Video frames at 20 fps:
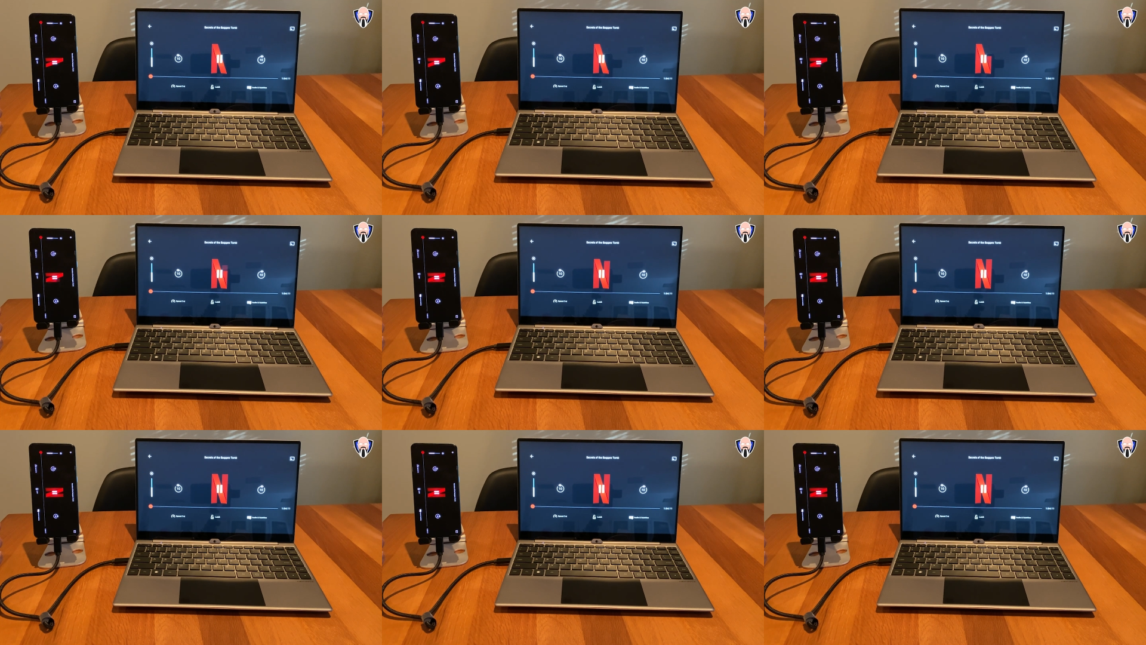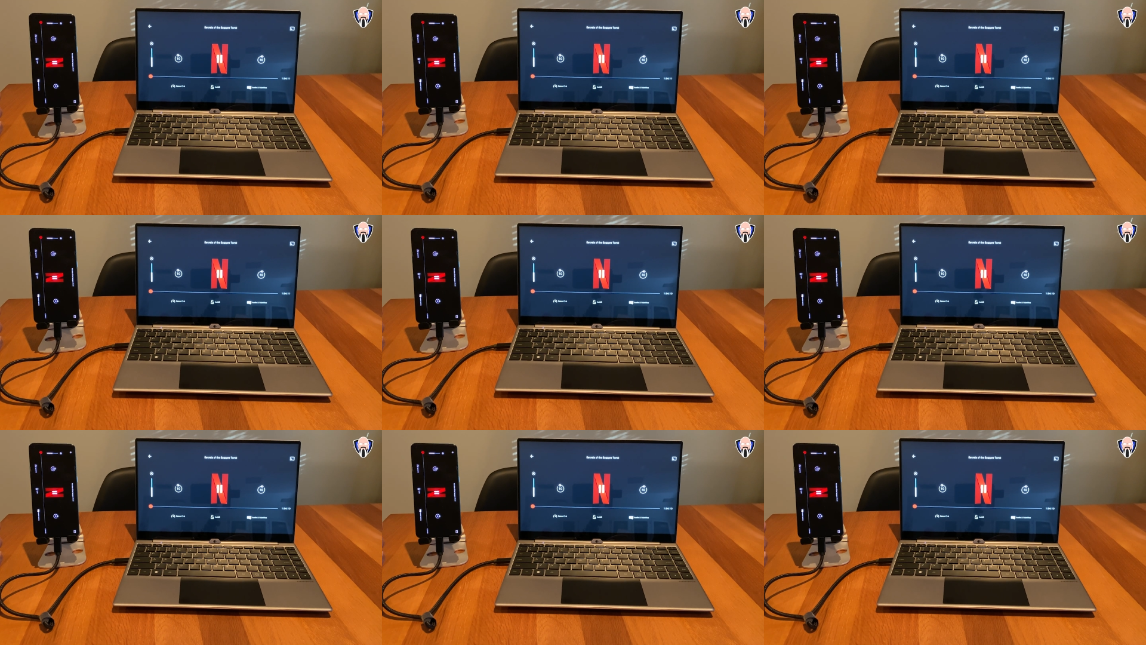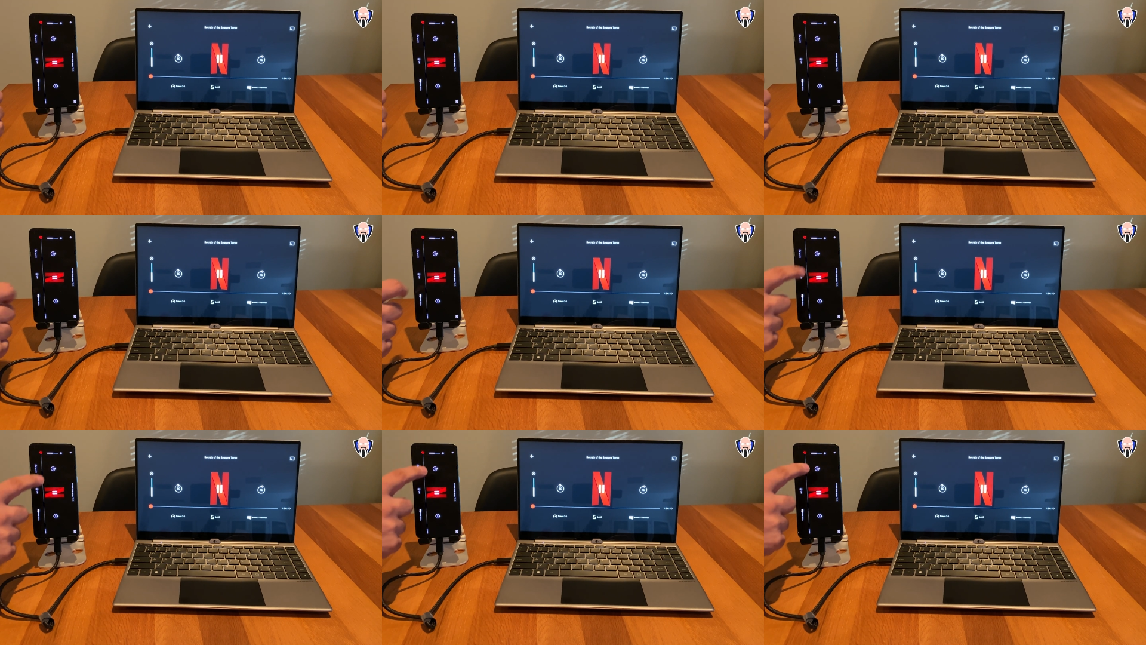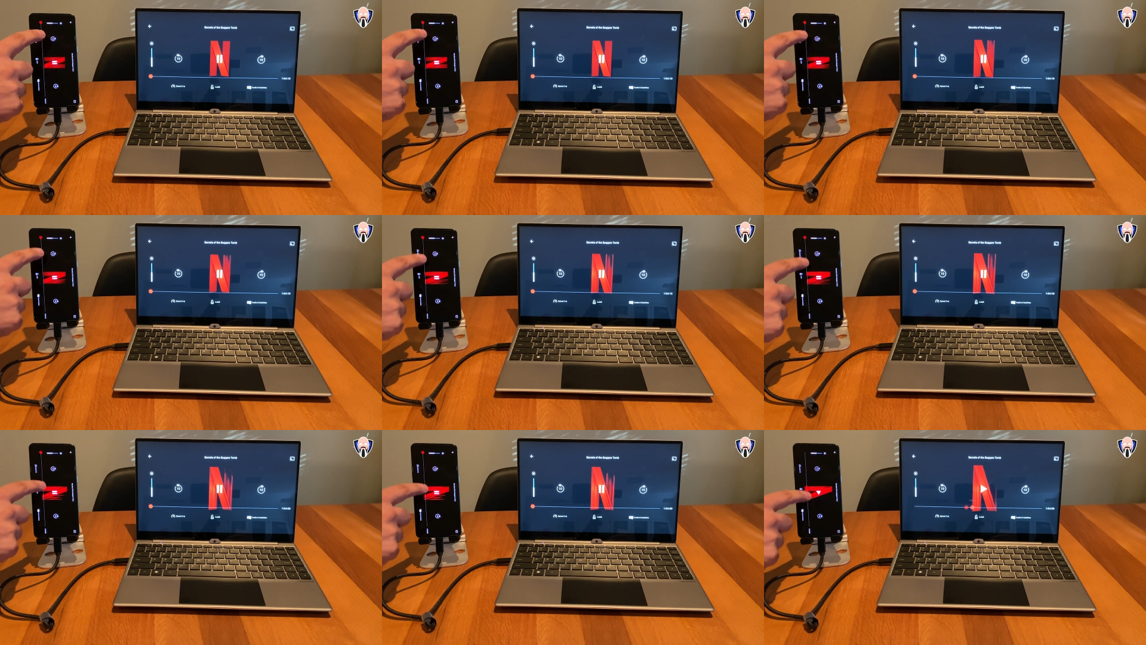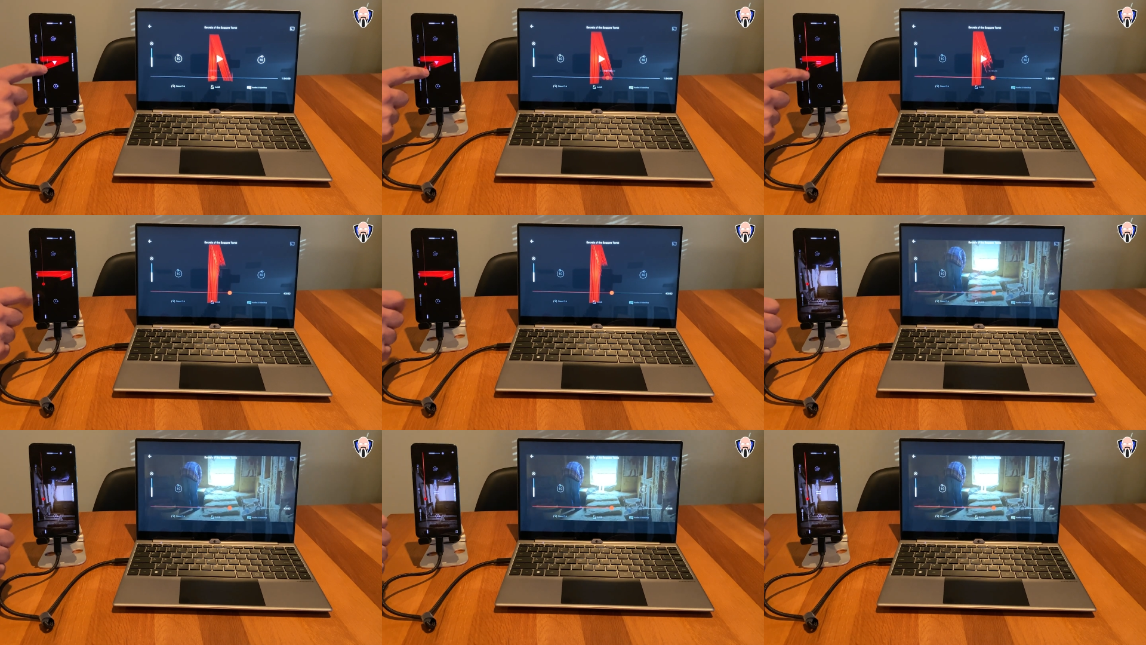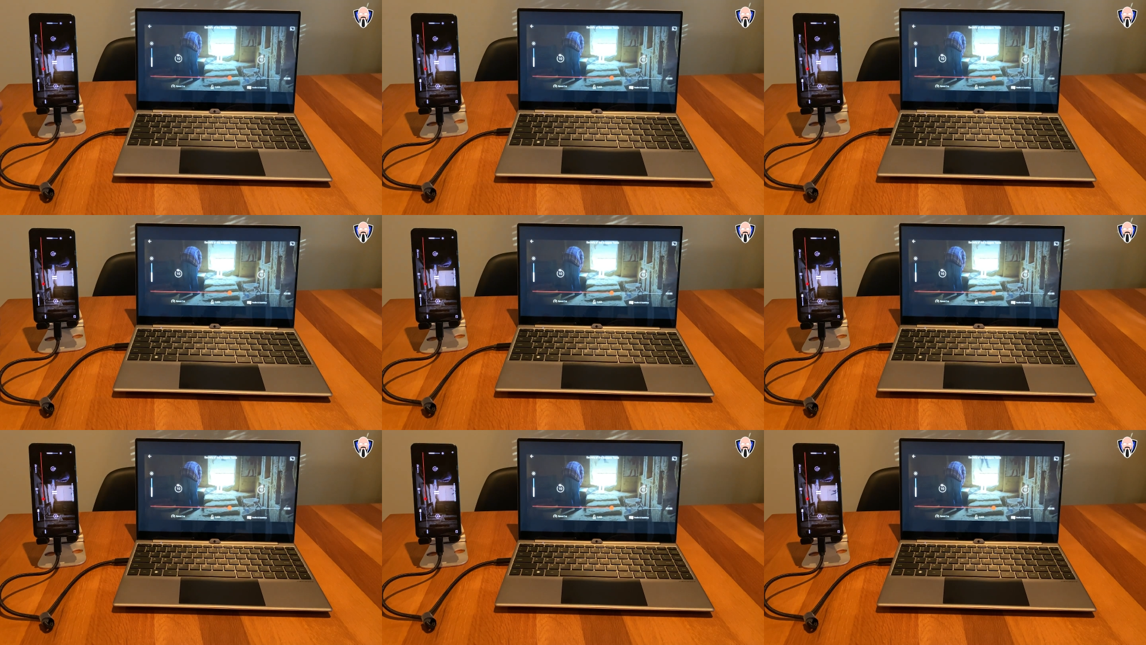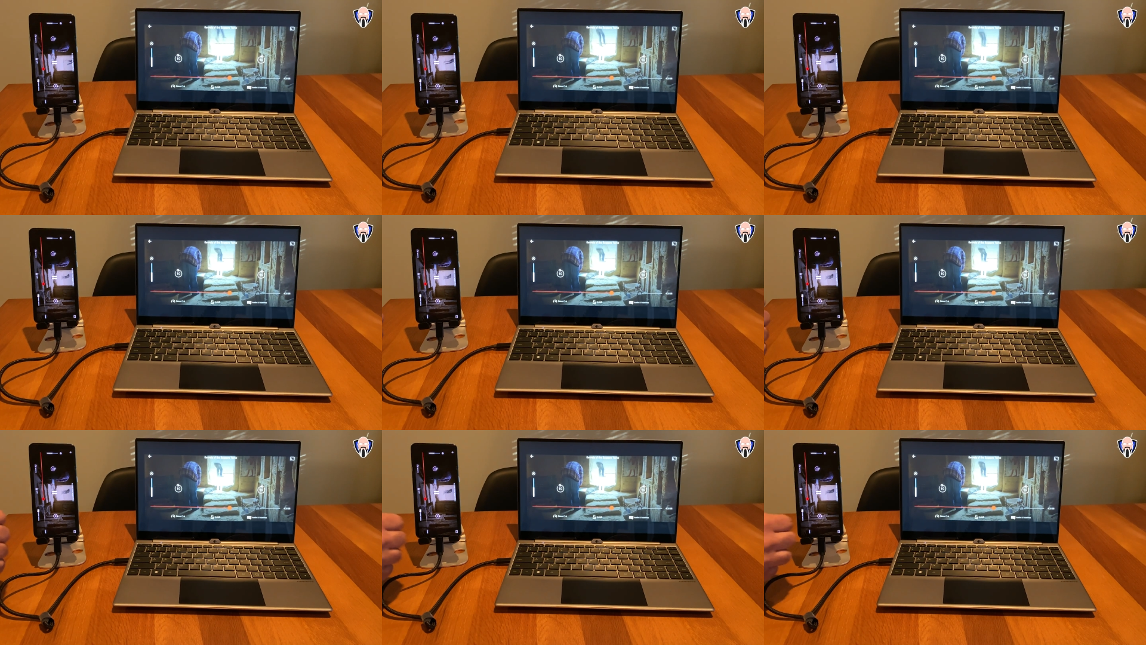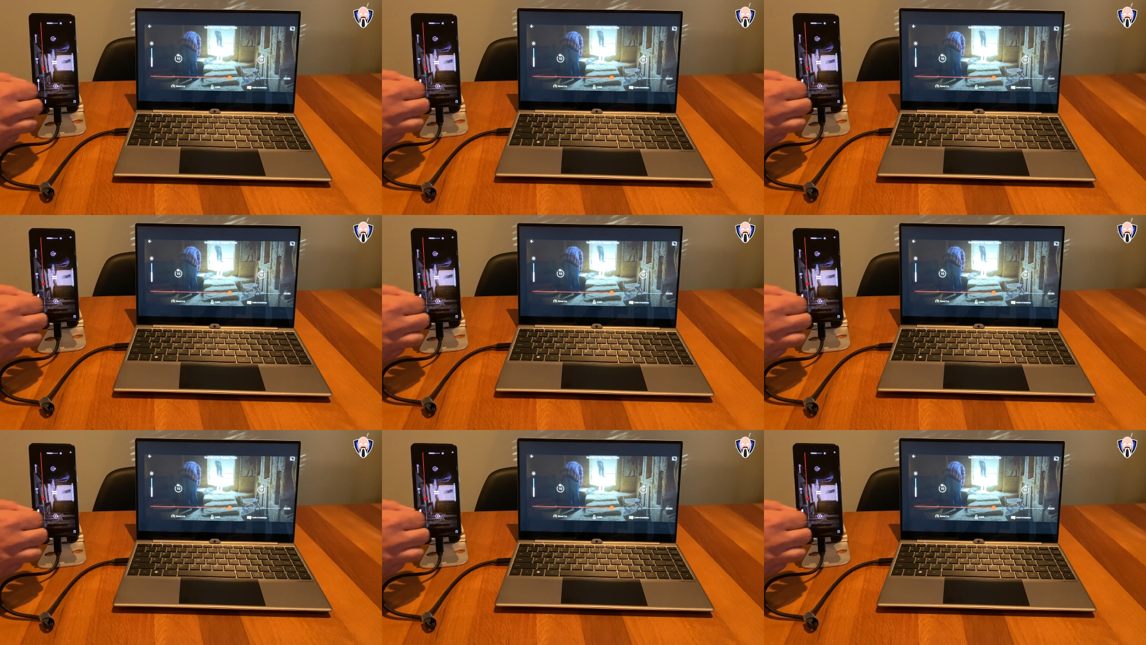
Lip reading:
No face is visible, so there are no lips to read.